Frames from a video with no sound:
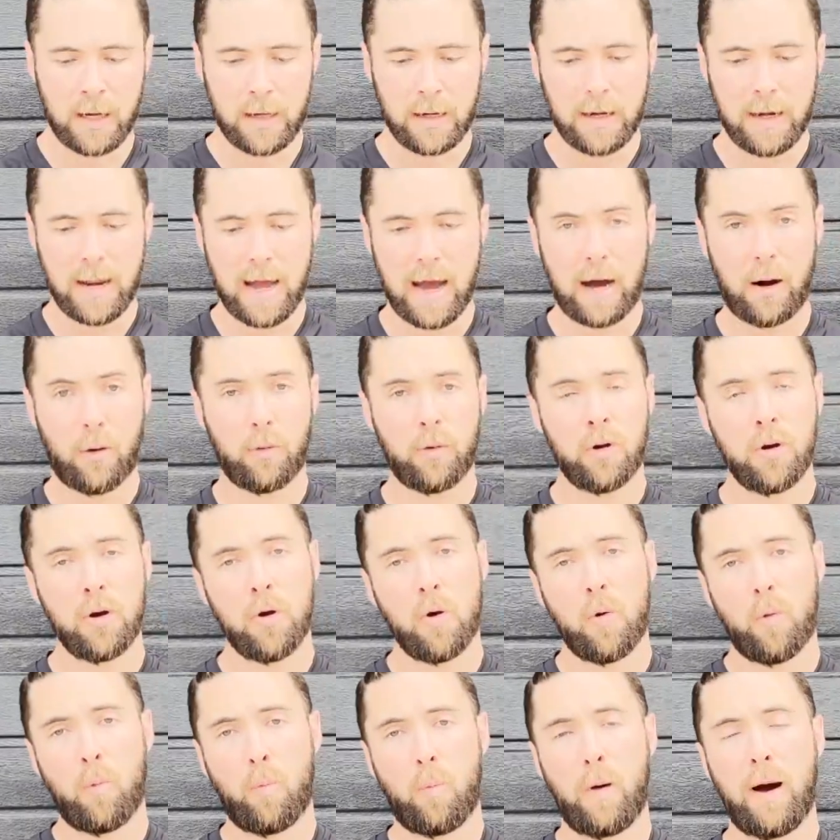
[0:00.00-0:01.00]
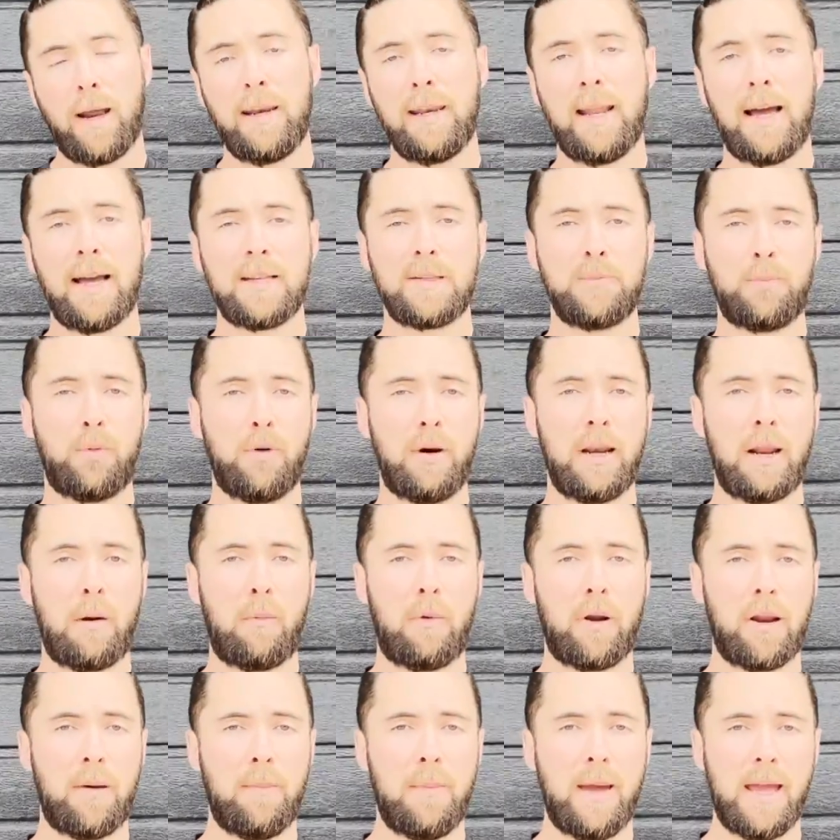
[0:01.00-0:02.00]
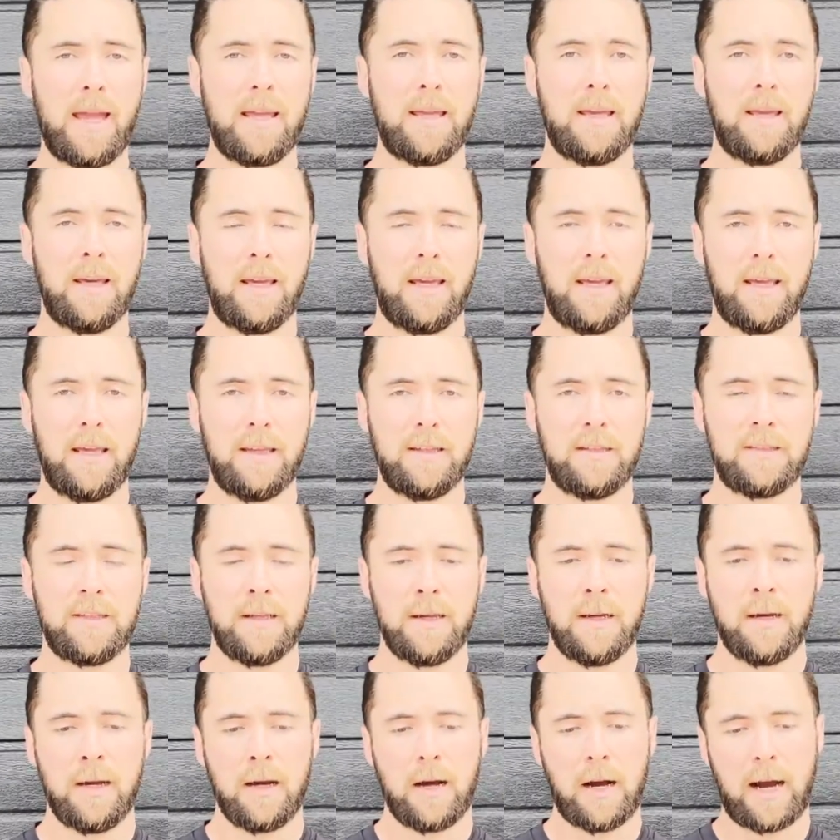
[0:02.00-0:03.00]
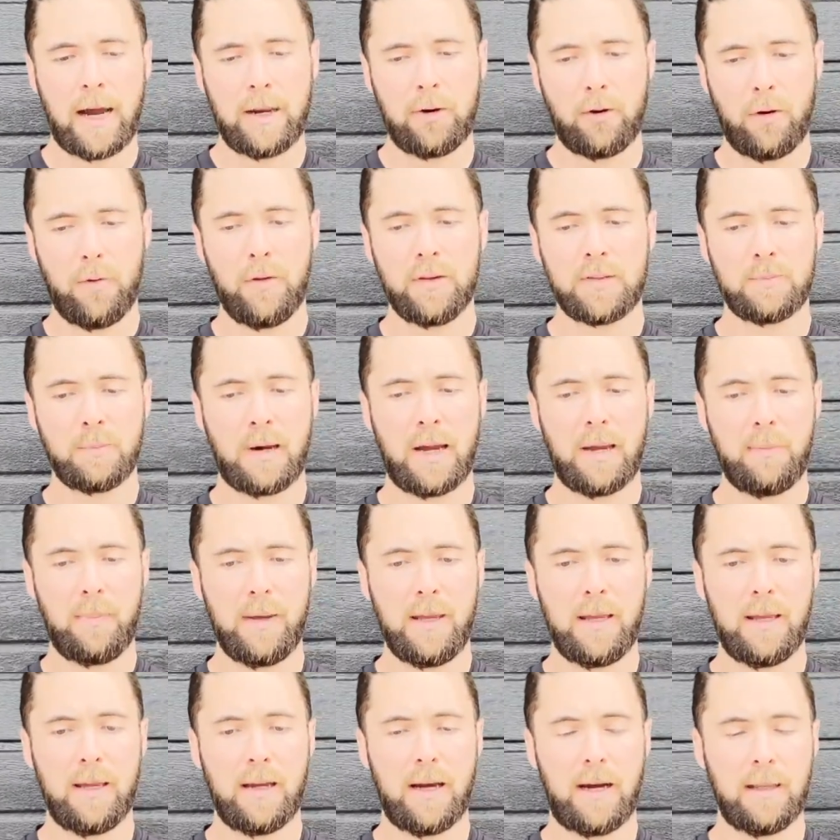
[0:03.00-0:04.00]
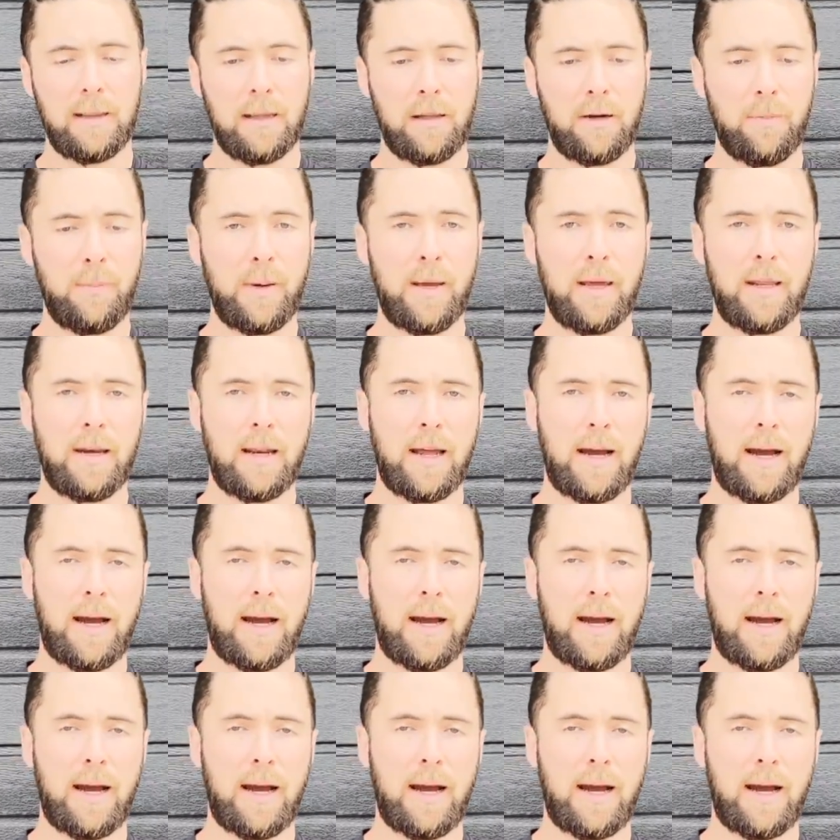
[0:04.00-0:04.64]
Now, one last point I want to make is, I know this might be a little bit,